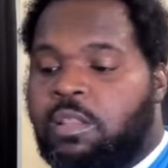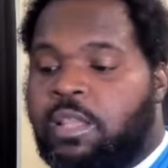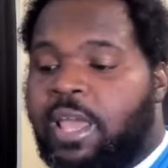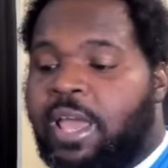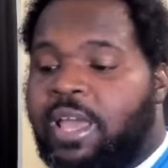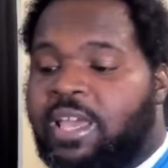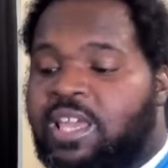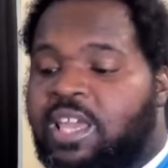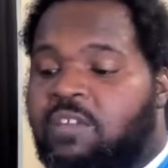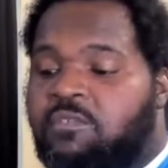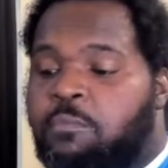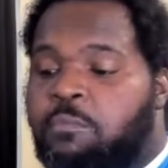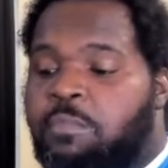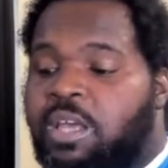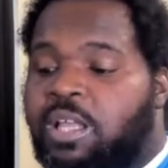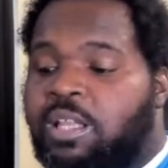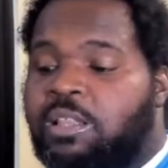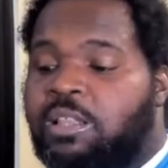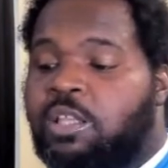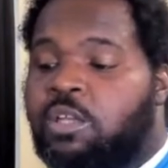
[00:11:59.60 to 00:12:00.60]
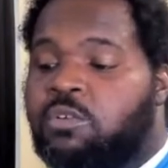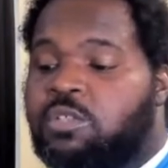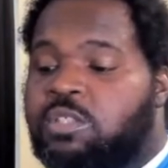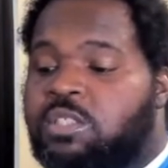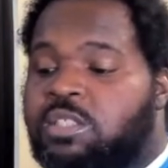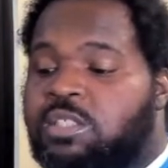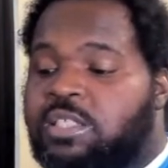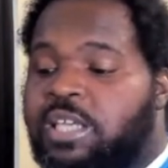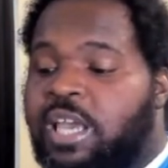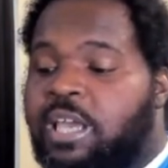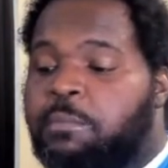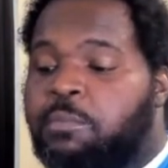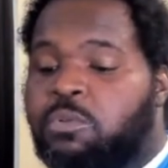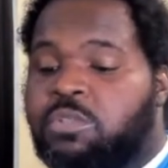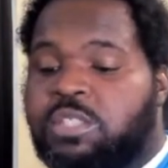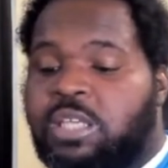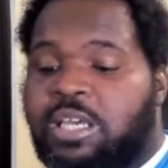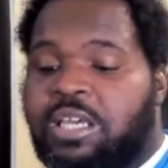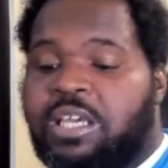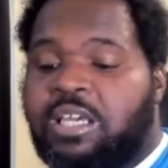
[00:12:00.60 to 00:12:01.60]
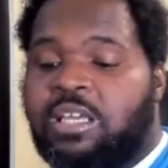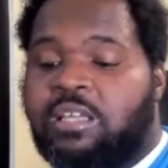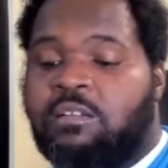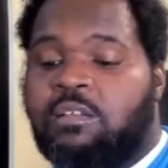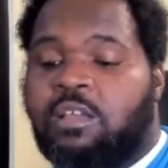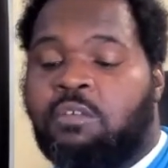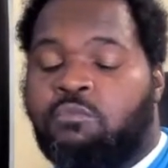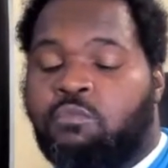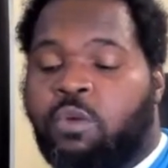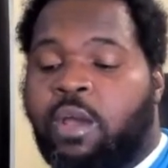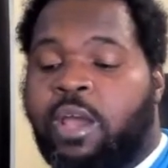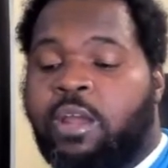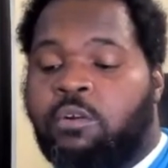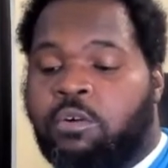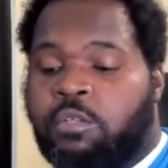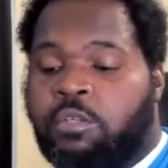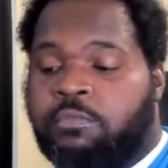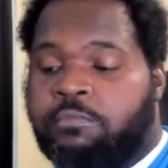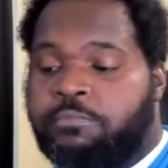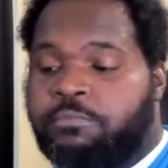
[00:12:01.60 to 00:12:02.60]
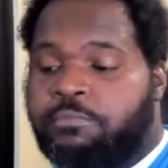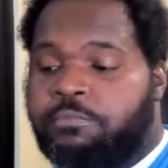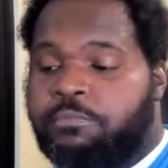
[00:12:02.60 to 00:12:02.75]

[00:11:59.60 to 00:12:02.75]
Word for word: they had given me a little table to eat and write on.